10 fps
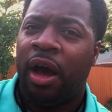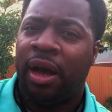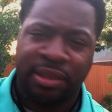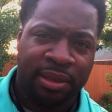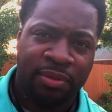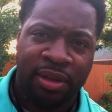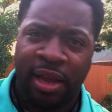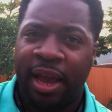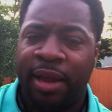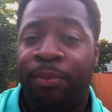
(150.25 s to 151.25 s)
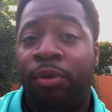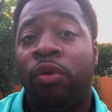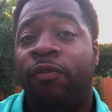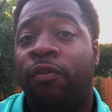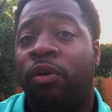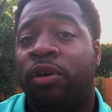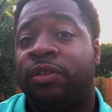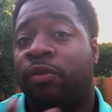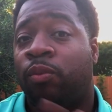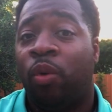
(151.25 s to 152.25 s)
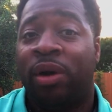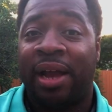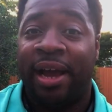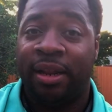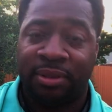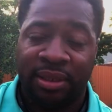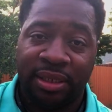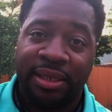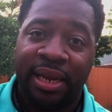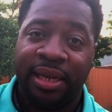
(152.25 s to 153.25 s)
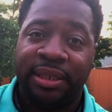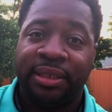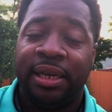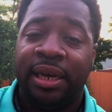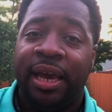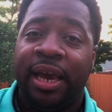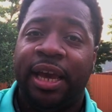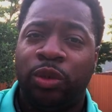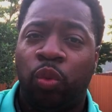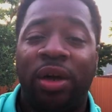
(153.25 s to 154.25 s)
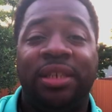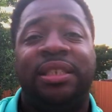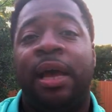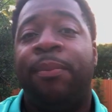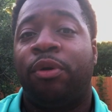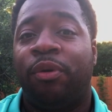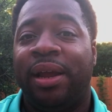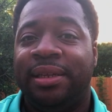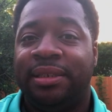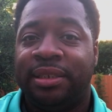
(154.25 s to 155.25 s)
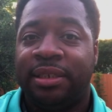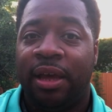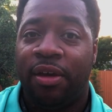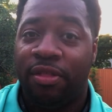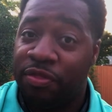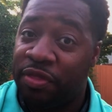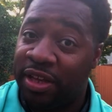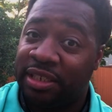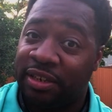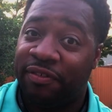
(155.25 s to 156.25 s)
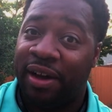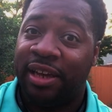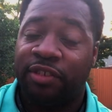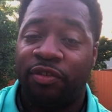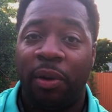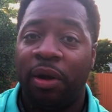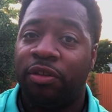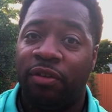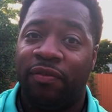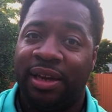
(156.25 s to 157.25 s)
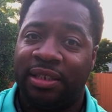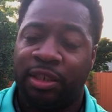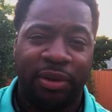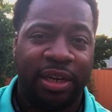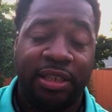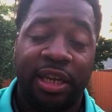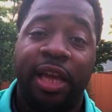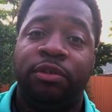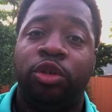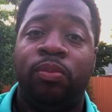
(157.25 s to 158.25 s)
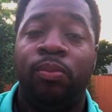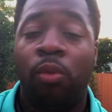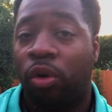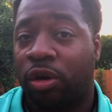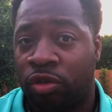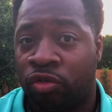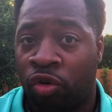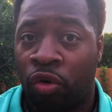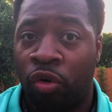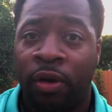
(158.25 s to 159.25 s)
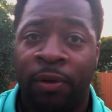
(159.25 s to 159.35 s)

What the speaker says: something and pull focus from one item to the next is what separates this device from other devices, because it gives you more control.